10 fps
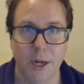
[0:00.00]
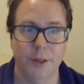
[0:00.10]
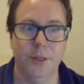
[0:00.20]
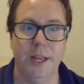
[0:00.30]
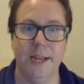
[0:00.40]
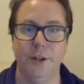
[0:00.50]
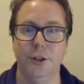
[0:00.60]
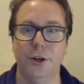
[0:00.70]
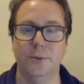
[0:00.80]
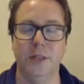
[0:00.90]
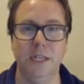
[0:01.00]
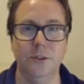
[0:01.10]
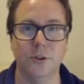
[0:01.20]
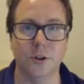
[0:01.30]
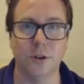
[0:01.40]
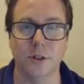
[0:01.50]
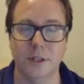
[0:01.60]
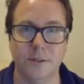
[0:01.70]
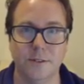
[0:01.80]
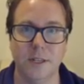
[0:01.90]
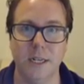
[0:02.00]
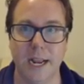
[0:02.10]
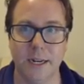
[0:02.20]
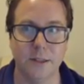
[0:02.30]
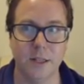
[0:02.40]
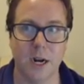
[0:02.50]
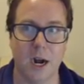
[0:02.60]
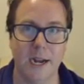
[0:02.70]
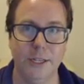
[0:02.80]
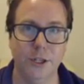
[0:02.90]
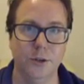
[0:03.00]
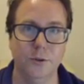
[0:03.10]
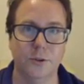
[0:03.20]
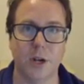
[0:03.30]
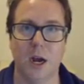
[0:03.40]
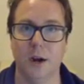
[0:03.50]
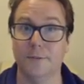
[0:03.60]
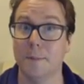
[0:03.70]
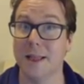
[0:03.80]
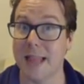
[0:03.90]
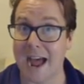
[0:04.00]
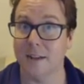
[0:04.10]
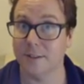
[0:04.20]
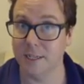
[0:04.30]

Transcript: That you know these are this is the data that I used uh, from last